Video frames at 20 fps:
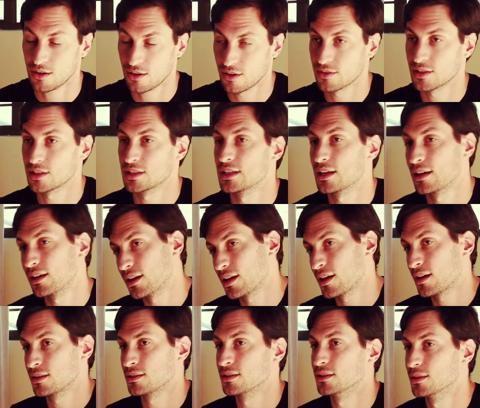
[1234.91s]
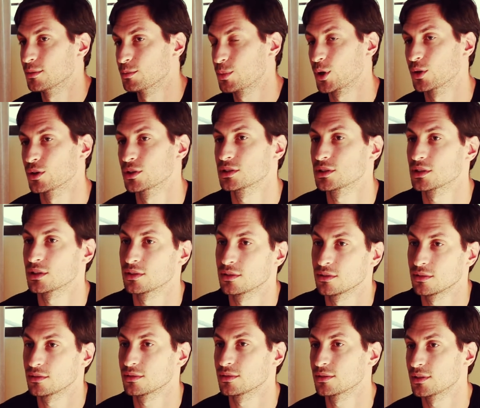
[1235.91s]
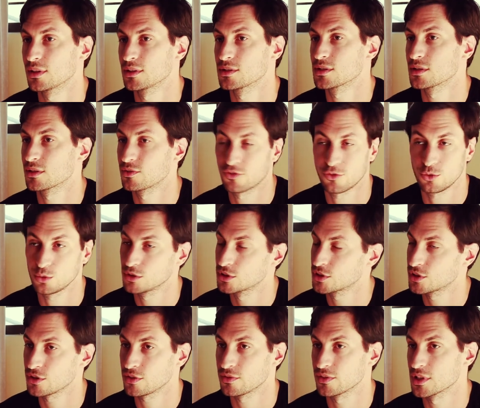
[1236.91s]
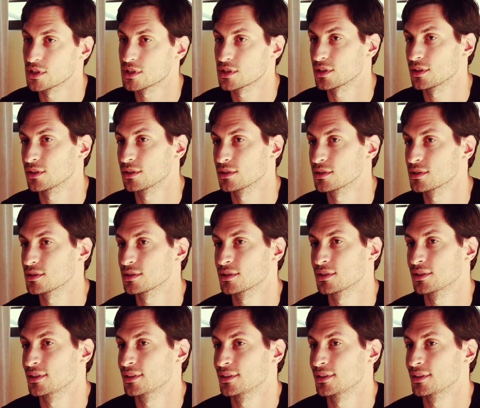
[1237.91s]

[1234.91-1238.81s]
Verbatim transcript: on the day, and in the post, and that's the full service, and it's